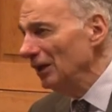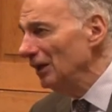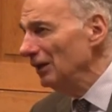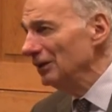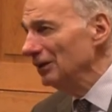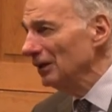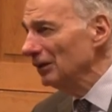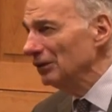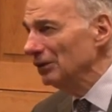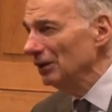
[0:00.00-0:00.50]

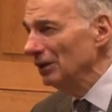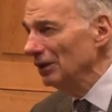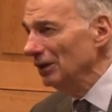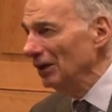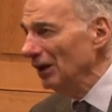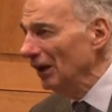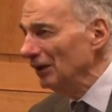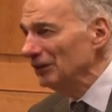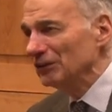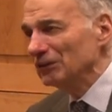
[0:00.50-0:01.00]
in the
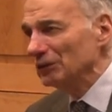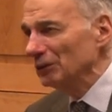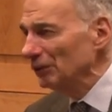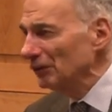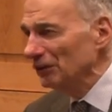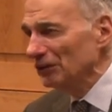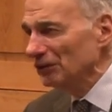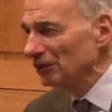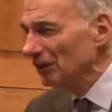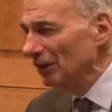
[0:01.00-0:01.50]
high school
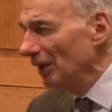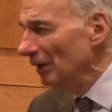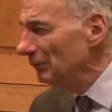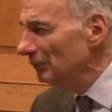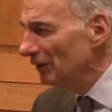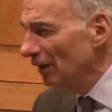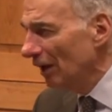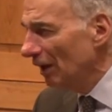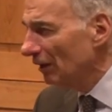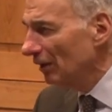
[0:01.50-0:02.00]
is a slam
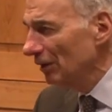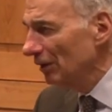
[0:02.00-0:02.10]
dunk.